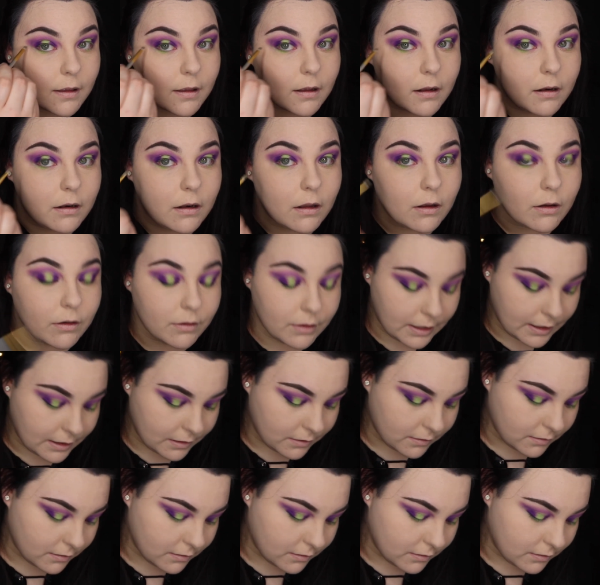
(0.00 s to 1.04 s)
a line
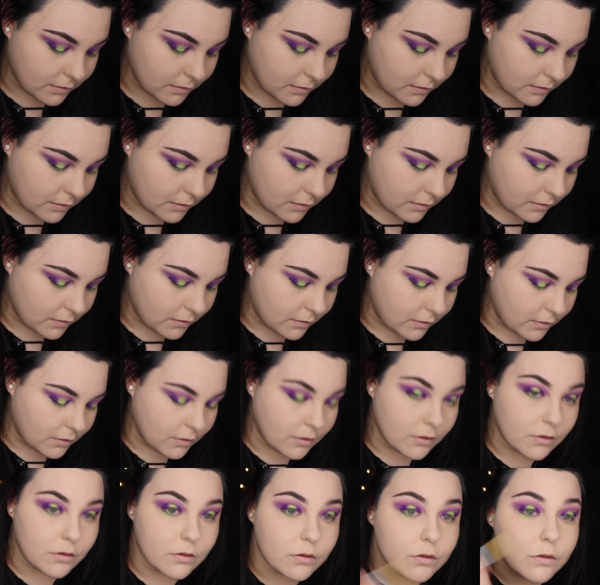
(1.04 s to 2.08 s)

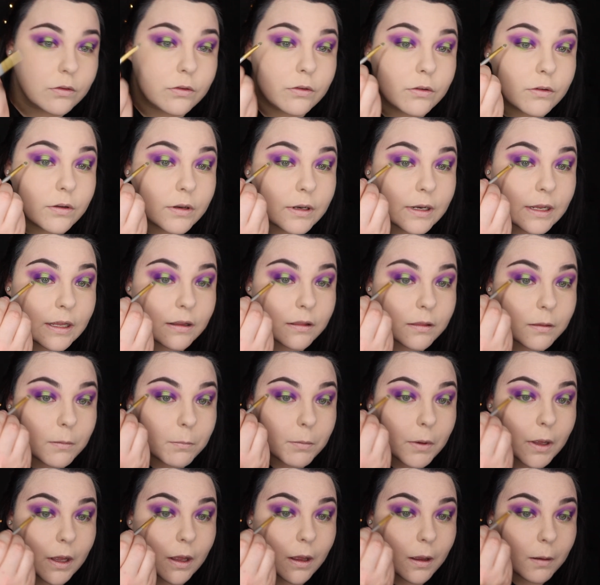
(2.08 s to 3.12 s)
underneath the
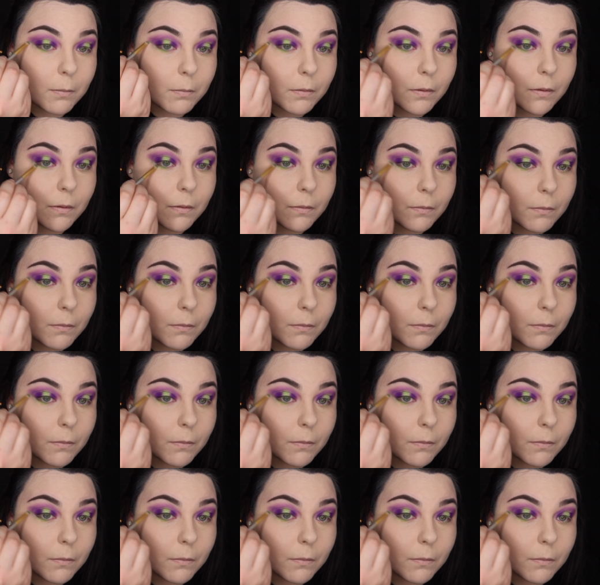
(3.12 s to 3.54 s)
purple.